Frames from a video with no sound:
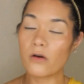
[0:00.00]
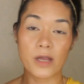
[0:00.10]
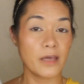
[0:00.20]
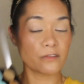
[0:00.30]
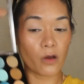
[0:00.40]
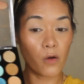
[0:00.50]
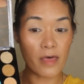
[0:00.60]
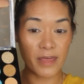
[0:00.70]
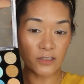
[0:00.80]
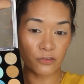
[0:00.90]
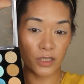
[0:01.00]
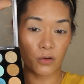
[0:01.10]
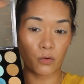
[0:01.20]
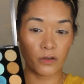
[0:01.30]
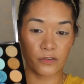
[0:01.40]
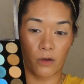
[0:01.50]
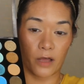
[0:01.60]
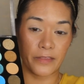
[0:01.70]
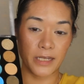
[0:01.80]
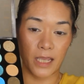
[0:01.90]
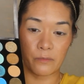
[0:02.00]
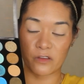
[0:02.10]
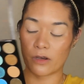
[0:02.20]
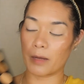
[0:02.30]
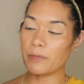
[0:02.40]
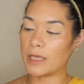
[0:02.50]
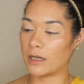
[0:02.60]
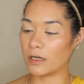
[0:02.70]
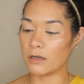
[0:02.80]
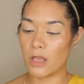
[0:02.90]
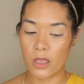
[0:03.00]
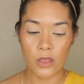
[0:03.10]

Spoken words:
okay, so that's really cool. So all the names are up here.